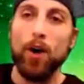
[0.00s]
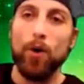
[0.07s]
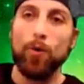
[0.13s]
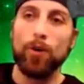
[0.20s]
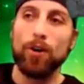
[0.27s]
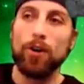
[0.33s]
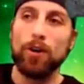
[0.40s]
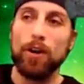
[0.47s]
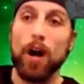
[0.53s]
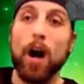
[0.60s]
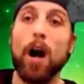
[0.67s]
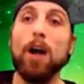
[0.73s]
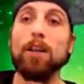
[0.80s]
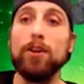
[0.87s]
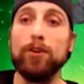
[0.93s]
were
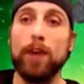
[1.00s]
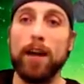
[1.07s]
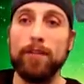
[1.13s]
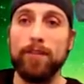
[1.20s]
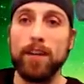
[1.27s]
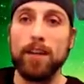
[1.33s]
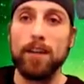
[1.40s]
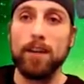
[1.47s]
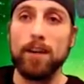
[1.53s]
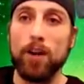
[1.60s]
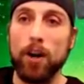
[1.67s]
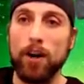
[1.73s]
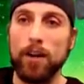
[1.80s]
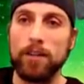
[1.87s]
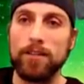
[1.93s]
holographic
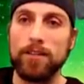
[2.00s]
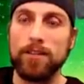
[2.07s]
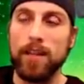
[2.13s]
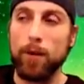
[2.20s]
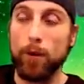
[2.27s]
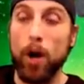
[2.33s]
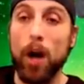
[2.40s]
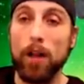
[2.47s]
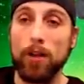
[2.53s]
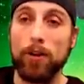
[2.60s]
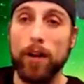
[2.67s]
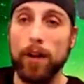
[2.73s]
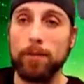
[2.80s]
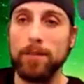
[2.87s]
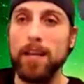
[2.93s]
cards. They were
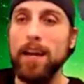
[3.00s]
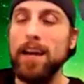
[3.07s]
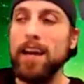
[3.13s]
holograms.